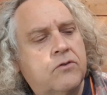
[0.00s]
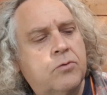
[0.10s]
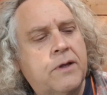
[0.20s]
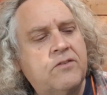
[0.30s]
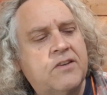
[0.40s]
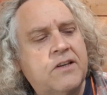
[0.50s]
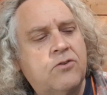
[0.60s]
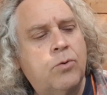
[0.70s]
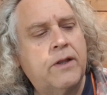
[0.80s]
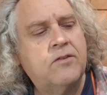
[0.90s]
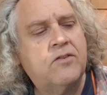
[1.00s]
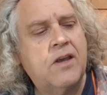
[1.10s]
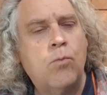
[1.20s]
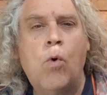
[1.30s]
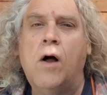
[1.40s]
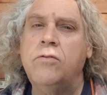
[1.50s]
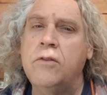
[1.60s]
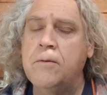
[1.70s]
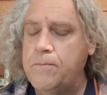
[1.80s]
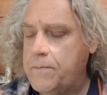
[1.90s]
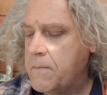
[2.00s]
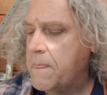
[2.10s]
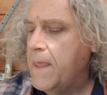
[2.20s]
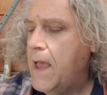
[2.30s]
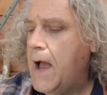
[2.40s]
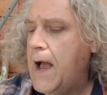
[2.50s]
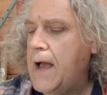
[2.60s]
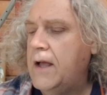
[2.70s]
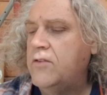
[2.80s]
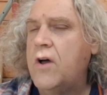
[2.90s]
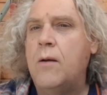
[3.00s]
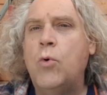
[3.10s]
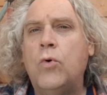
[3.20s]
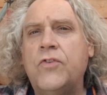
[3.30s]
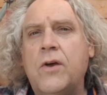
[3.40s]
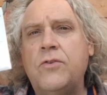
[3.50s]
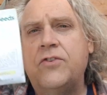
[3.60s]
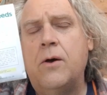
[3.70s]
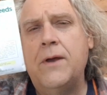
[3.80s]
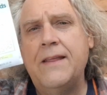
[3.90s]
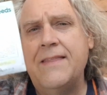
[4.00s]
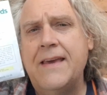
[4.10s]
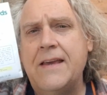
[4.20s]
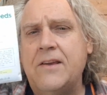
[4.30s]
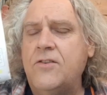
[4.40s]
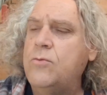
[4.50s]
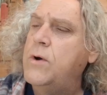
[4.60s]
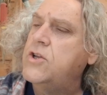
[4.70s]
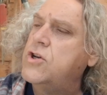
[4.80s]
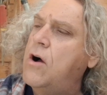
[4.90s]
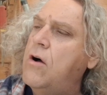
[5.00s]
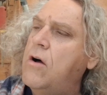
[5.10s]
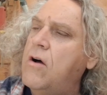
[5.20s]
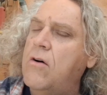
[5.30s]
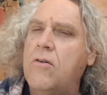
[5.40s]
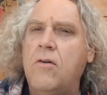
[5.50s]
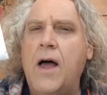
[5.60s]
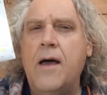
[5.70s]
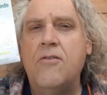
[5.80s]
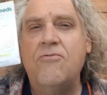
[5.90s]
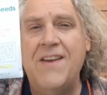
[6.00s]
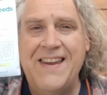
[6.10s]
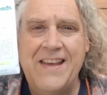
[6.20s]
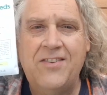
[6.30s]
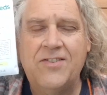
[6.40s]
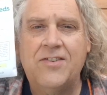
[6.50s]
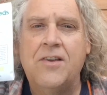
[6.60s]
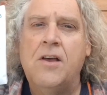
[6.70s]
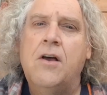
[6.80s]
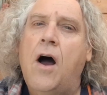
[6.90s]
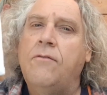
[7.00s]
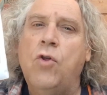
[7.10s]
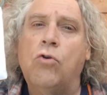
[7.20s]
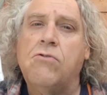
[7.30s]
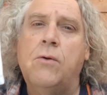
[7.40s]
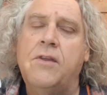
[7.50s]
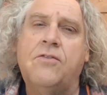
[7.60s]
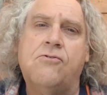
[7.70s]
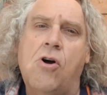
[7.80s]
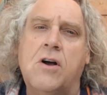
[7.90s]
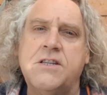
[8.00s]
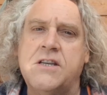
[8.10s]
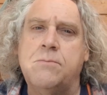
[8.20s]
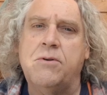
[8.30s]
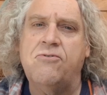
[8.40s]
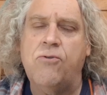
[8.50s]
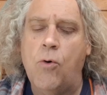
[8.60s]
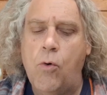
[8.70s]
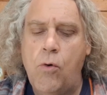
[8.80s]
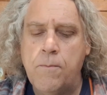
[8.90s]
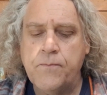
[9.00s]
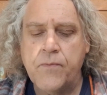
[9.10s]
2021 and I'm also sowing these which are uh, Venice I've not grown this variety before